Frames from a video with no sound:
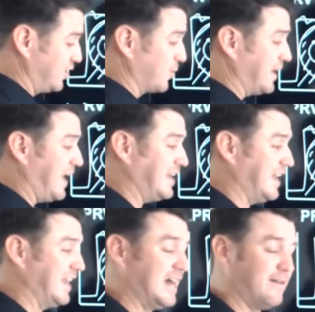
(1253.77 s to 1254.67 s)

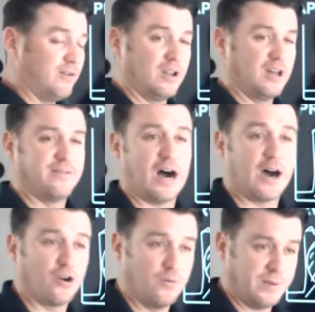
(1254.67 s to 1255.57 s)
create a level of
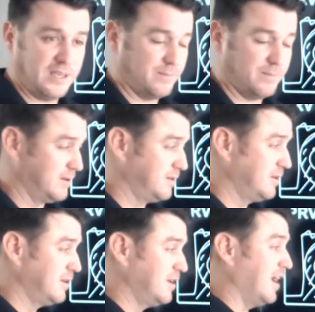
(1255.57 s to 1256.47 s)
auto peep.
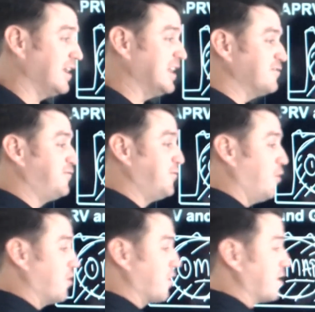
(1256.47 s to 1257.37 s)
And then
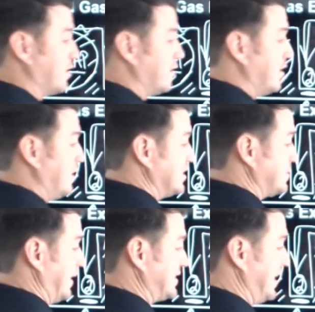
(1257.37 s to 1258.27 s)
four,
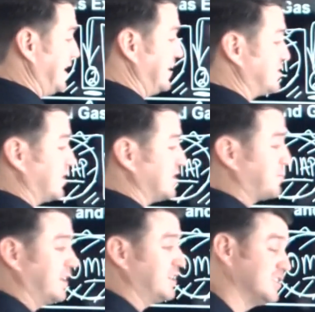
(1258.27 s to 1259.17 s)
spontaneous
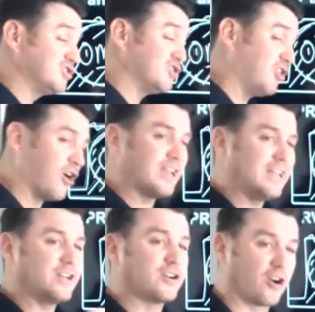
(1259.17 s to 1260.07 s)
respirations are
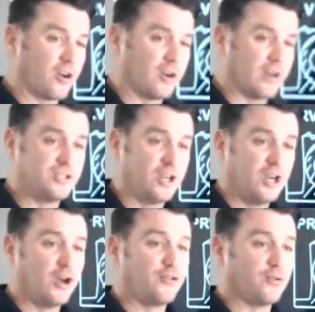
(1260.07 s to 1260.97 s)
encouraged
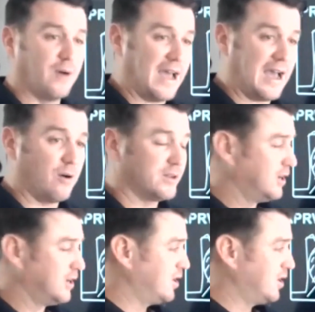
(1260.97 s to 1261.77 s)
throughout